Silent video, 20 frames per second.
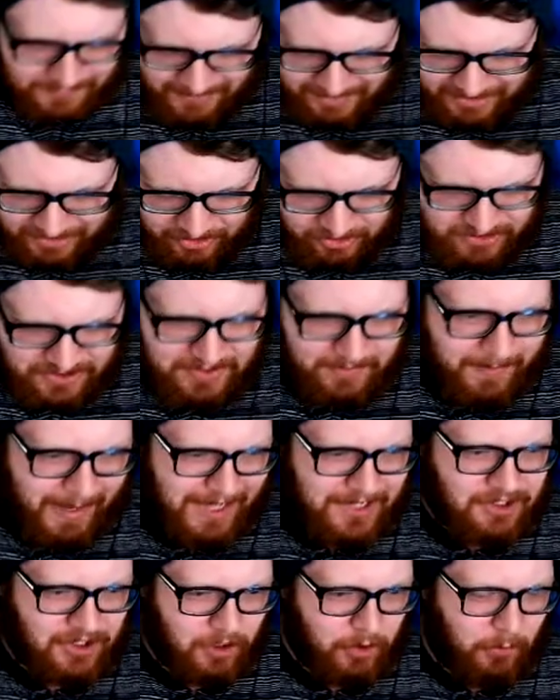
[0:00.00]
Can you just
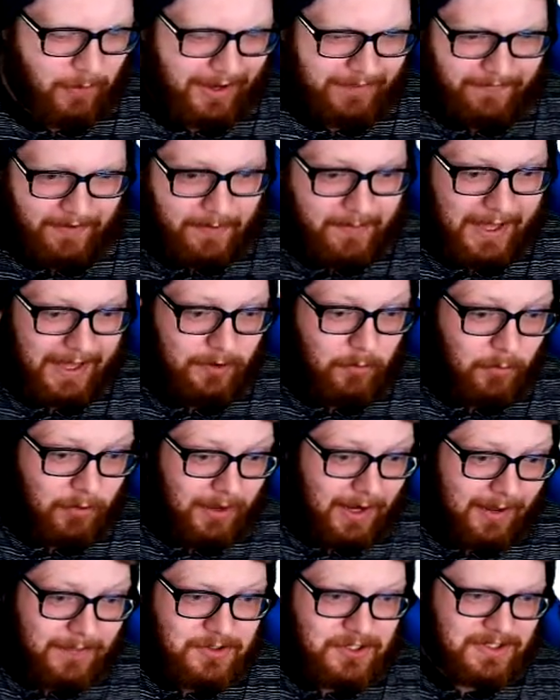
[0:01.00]
imagine a Wi-Fi battle where
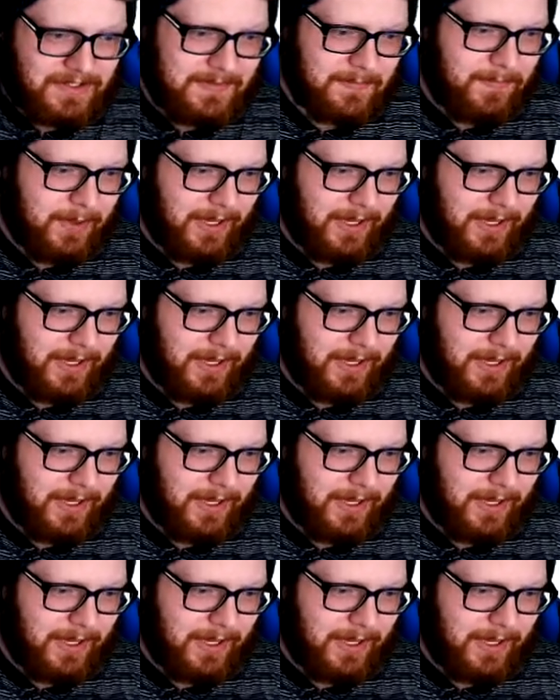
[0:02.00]
I'm just